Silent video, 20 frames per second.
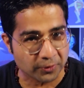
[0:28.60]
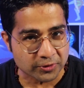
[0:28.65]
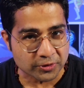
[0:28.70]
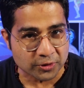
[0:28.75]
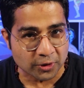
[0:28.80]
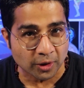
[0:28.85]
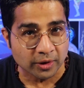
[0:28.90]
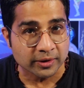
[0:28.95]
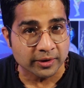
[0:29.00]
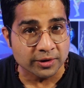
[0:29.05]

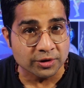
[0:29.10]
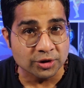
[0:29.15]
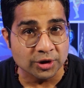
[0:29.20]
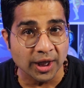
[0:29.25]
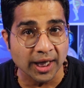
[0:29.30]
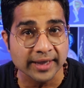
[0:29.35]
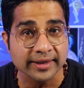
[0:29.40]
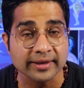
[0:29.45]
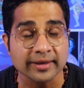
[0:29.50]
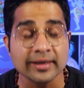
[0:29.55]
host on this
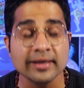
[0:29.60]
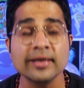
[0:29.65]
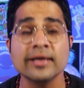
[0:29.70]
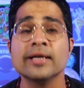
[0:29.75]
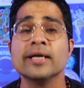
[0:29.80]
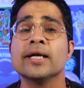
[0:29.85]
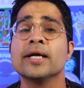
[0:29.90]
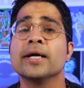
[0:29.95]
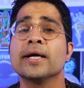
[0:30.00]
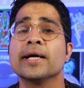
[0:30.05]
channel.
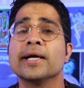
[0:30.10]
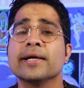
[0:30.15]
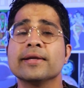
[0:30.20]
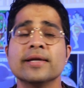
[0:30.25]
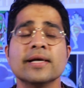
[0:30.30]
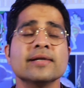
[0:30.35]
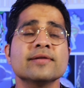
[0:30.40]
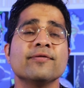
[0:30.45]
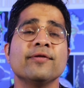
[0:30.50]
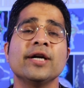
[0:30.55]
In
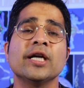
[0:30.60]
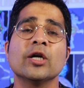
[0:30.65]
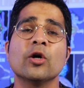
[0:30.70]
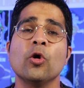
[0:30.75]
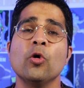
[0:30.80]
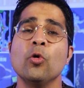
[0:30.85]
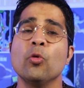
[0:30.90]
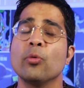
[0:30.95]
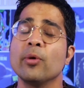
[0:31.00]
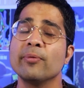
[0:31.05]
this video,
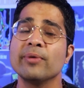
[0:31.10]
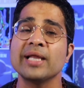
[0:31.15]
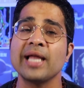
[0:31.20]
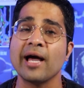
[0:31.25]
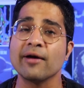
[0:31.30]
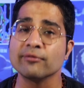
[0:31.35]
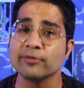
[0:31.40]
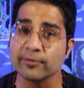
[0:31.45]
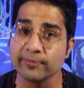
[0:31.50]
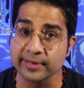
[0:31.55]
we will
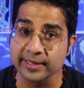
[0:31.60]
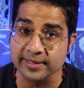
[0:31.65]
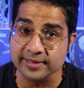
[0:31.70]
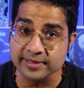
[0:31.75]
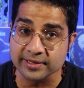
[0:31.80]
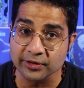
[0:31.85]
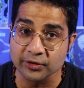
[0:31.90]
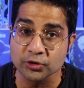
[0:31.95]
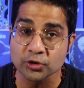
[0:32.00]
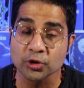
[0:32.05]
have our
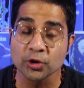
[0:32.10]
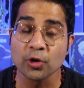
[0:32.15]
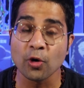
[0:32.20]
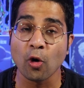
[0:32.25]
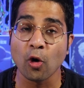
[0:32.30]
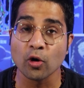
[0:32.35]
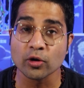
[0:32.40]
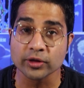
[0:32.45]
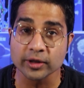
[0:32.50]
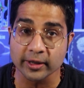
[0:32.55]
discussion
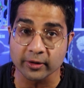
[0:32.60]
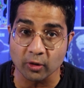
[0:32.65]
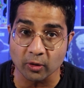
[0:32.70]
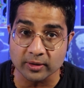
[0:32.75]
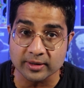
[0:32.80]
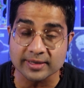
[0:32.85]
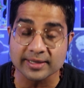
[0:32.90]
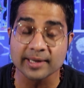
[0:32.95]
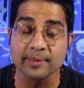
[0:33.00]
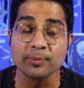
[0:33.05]
on the
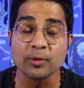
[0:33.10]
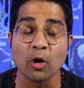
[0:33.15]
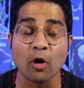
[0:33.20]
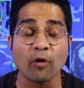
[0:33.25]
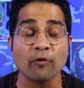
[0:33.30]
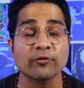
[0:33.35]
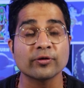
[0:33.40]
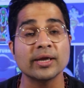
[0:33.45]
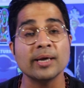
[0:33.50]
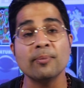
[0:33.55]
concept
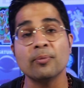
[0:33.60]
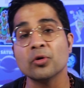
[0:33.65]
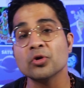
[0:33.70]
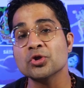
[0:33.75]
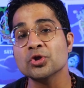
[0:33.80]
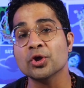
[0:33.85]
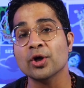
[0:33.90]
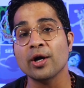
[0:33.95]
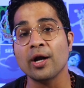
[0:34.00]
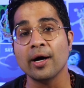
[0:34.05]
of the
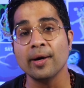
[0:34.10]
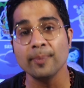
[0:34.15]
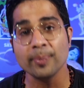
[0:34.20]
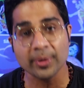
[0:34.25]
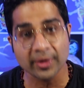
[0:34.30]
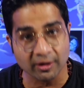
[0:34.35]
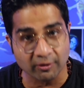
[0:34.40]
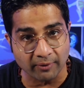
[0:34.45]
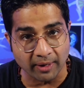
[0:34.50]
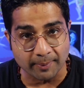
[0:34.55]
Pushkara
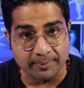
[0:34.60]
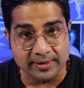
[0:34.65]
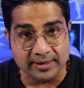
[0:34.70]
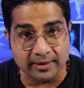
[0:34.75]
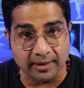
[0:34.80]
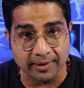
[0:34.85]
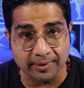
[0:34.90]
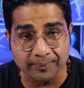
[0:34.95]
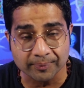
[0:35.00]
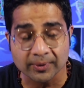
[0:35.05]

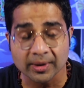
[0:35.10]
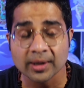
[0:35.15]
Navamsha.